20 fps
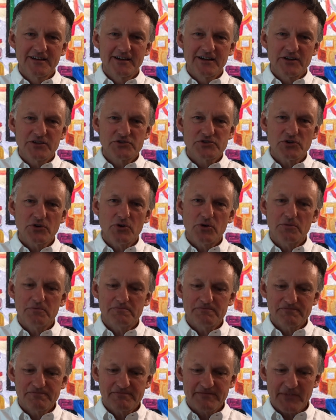
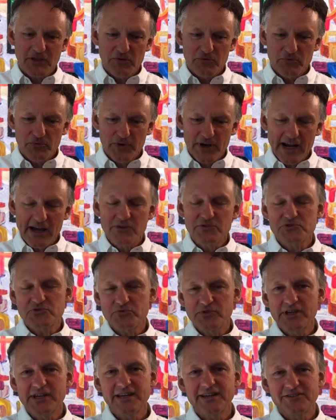So when I was
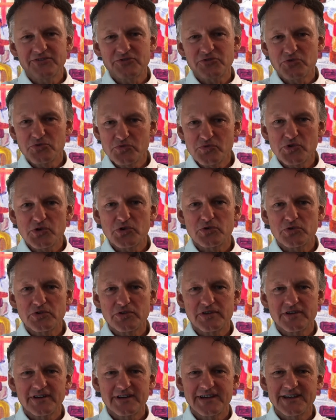reading through
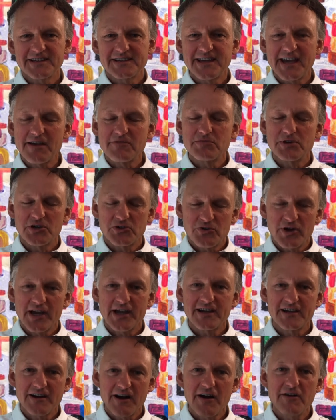Ruth, it gave me
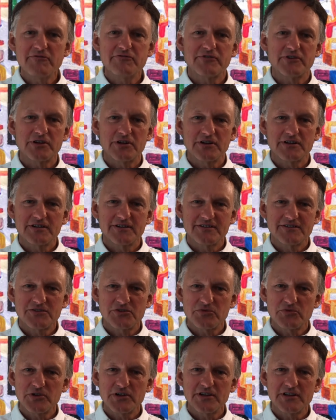great comfort
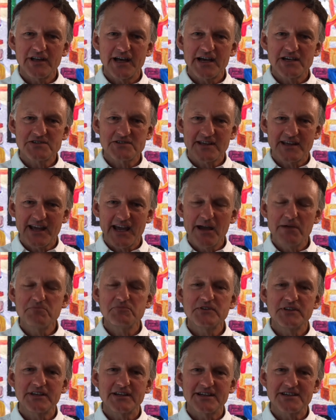to realize that
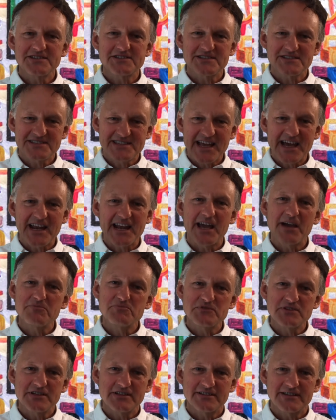emptiness is not
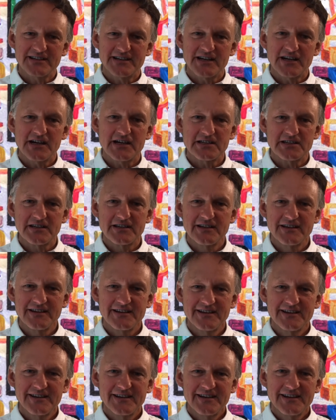empty to God.
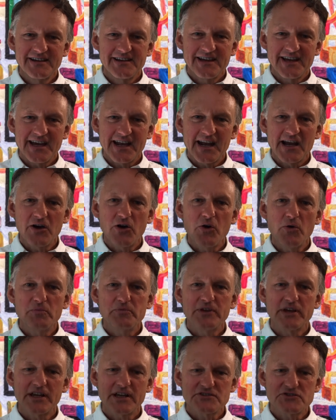And I hope
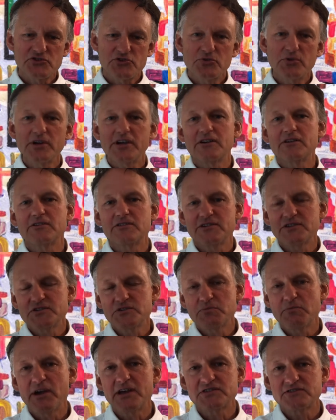that as you hear
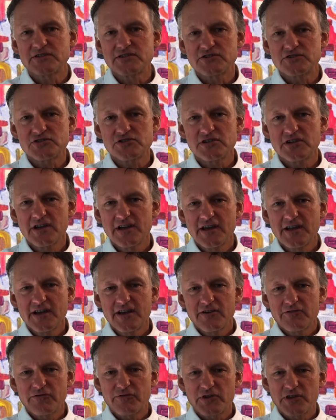this message,
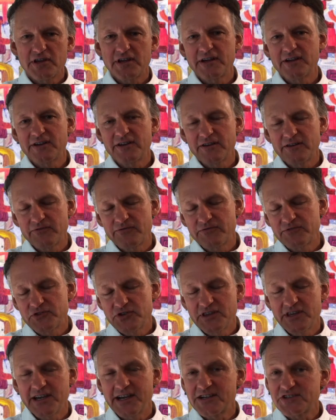to
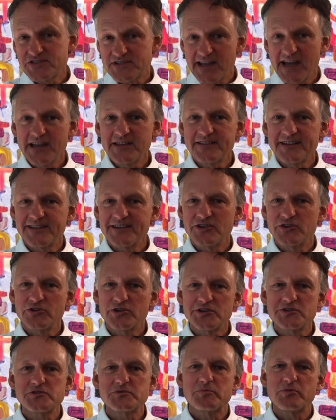the extent that you're
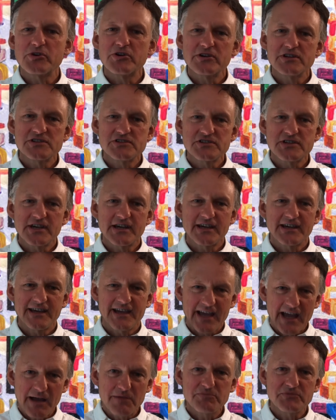experiencing
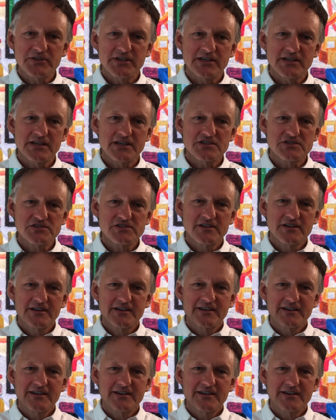emptiness